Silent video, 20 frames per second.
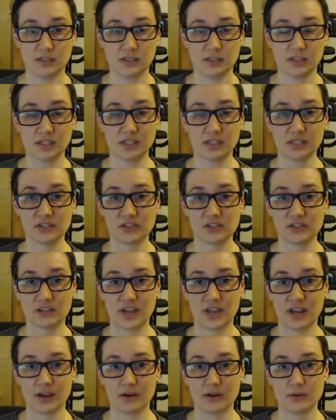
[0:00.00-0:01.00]
It is
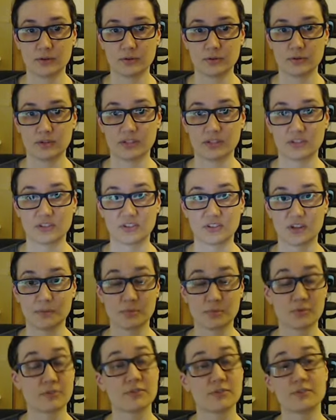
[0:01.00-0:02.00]
now
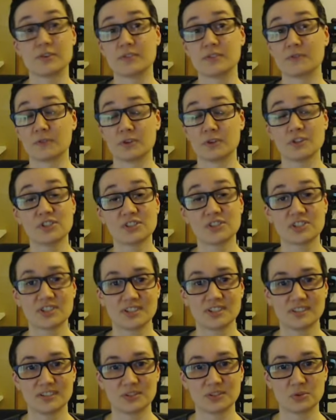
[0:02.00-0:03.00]
December 31st,
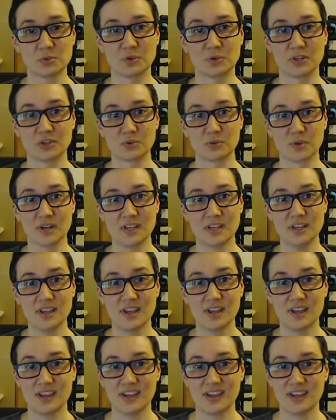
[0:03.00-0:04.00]
2020,
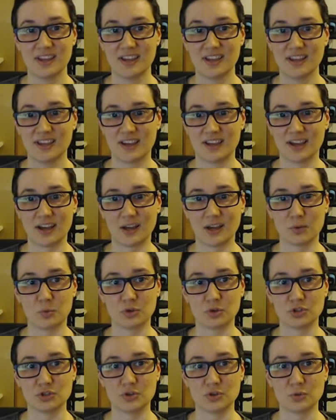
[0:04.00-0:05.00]
uh,
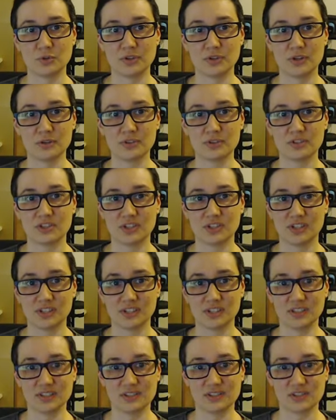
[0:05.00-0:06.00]
which you will note
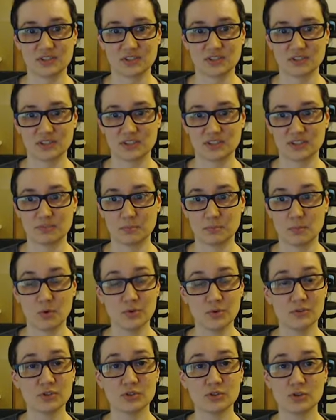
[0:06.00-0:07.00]
is more
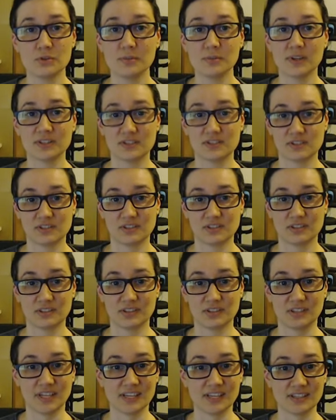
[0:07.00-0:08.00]
than two months
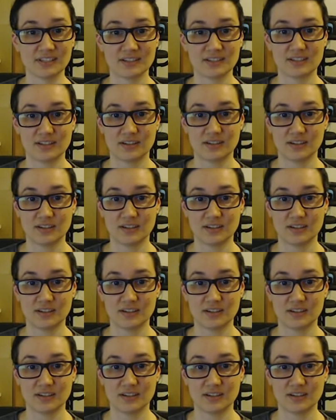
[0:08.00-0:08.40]
late.